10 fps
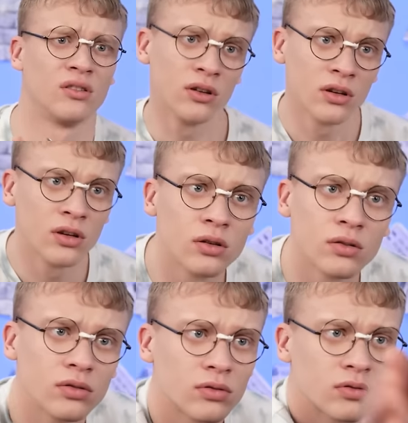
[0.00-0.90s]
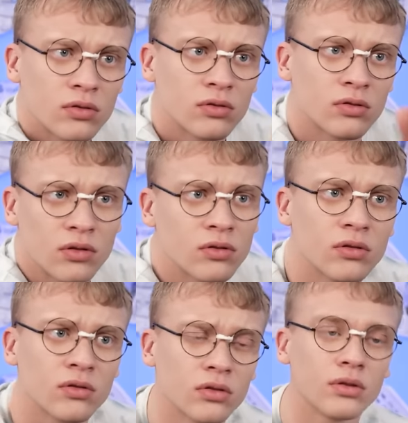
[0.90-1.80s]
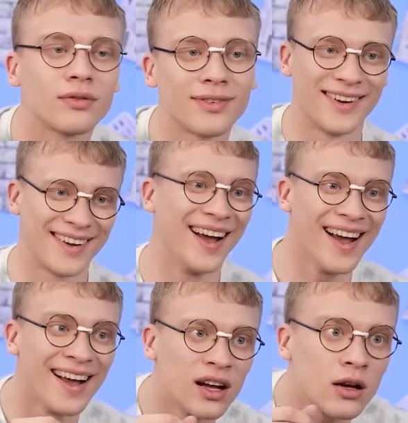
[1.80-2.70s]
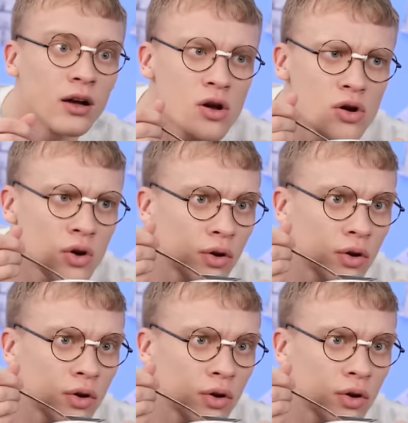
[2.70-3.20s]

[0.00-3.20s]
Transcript: Huh? Ugh, my TV's acting up again. Come on!